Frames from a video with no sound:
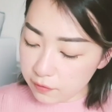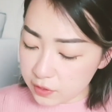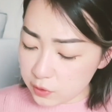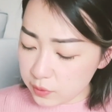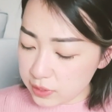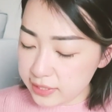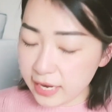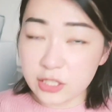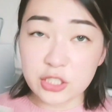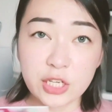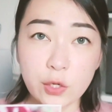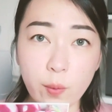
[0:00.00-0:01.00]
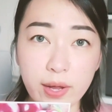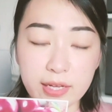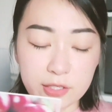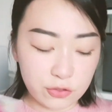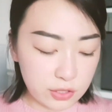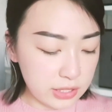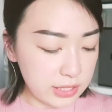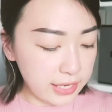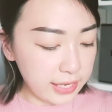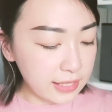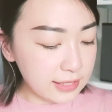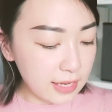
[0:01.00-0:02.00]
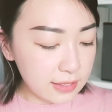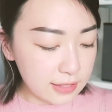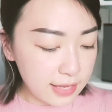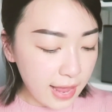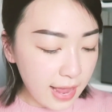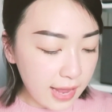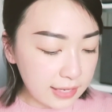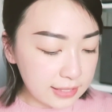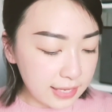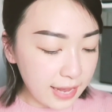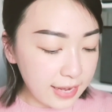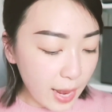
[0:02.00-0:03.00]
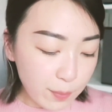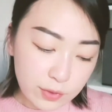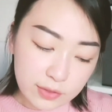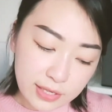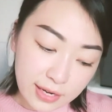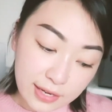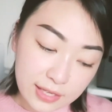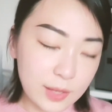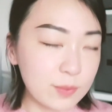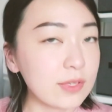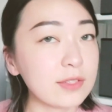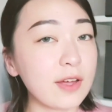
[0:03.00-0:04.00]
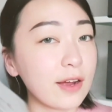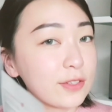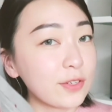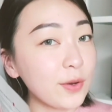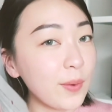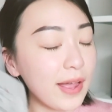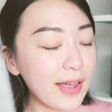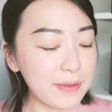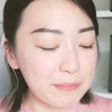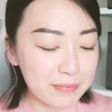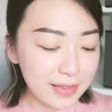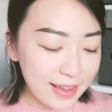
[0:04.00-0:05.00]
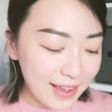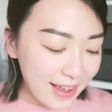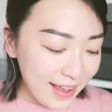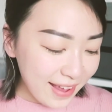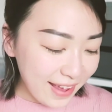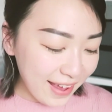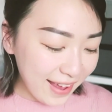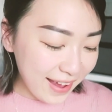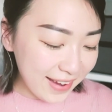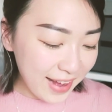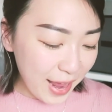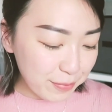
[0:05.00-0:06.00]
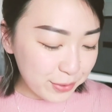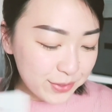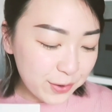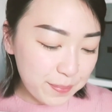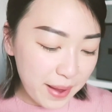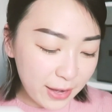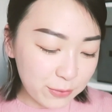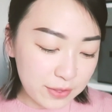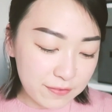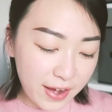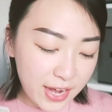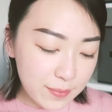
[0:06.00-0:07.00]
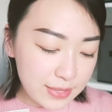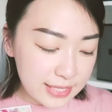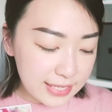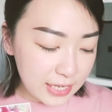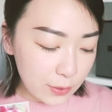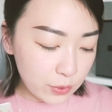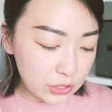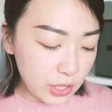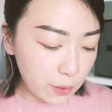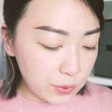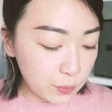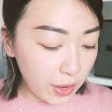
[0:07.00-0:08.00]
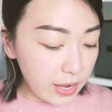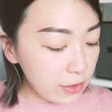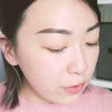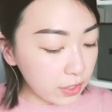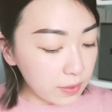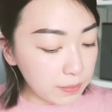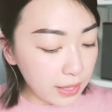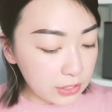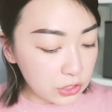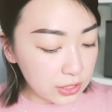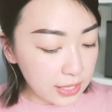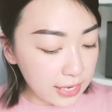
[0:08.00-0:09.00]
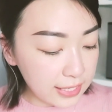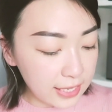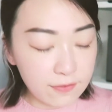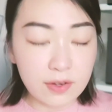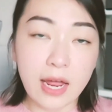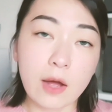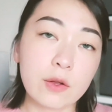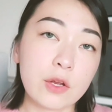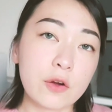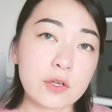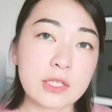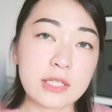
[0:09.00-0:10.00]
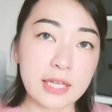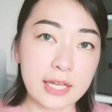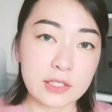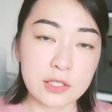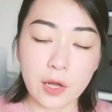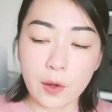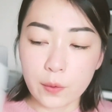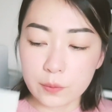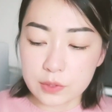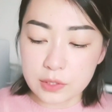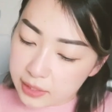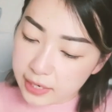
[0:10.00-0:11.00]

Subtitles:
This one is actually quite interesting. It says that an apple a day keeps the doctor away, and apples are packed with vitamin C, which helps brighten your complexion and even out your skin tones.